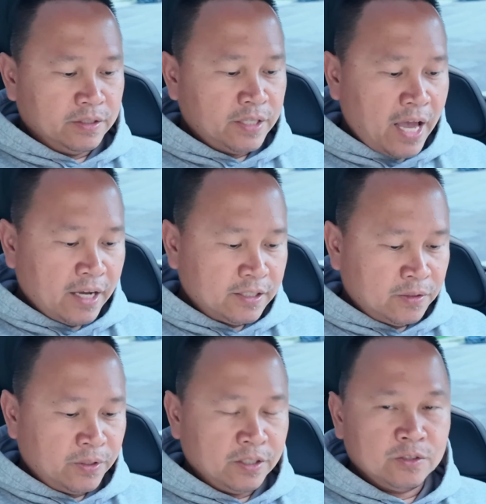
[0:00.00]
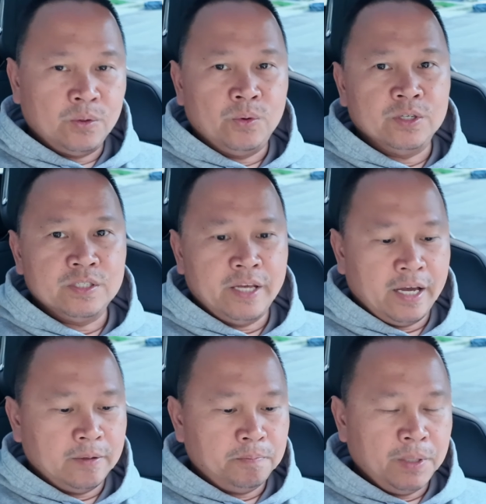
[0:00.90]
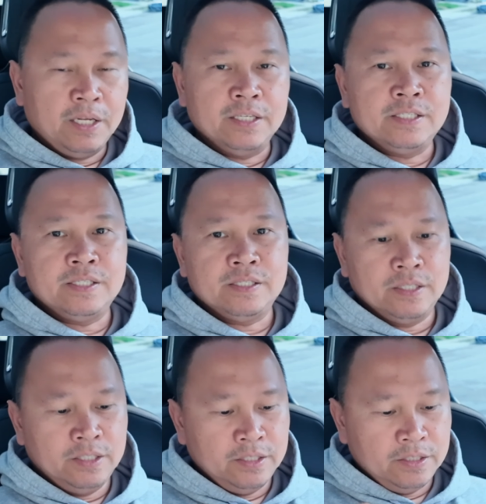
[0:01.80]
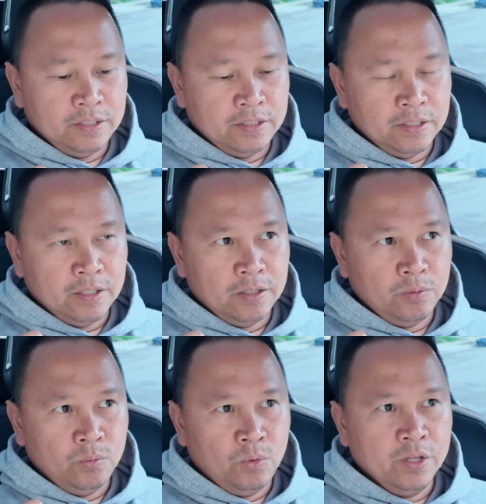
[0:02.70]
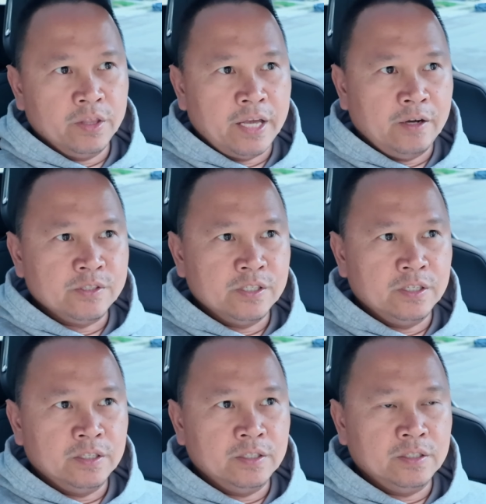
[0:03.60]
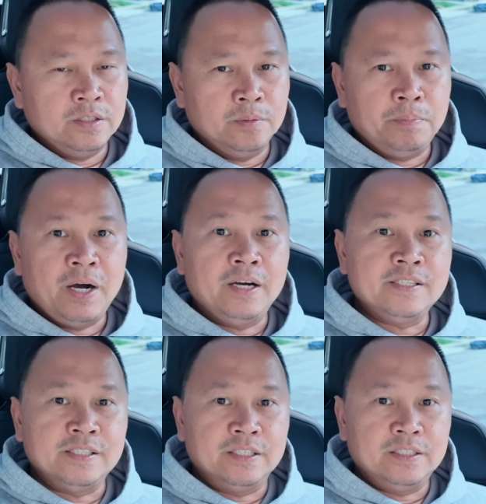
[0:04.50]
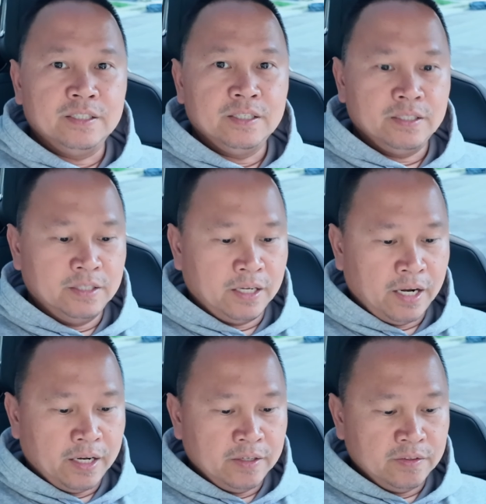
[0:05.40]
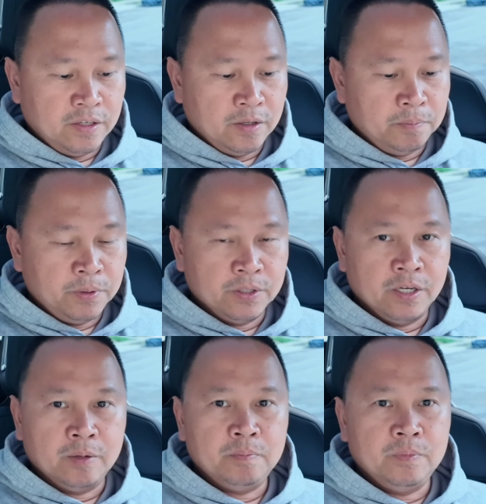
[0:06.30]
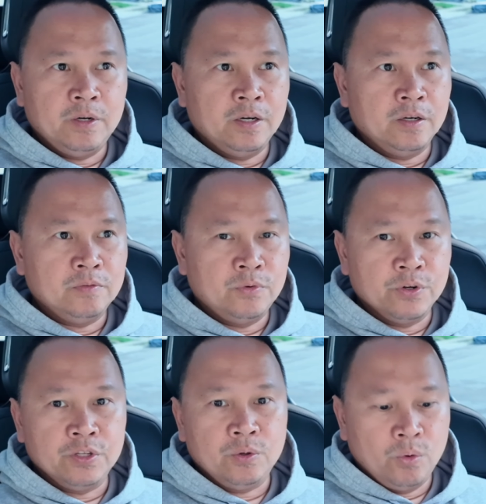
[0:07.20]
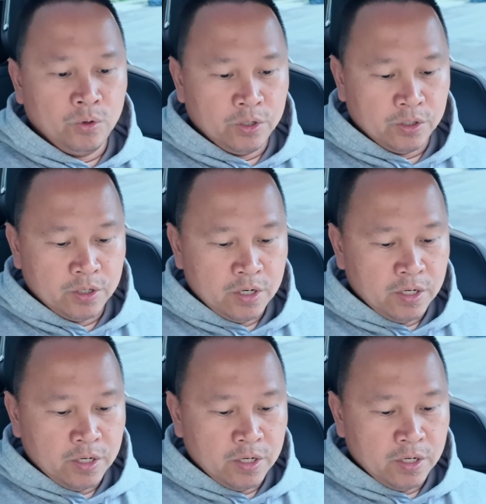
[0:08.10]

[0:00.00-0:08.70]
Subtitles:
tax credit towards that, plus the $1,000 deposit that I put up for the order,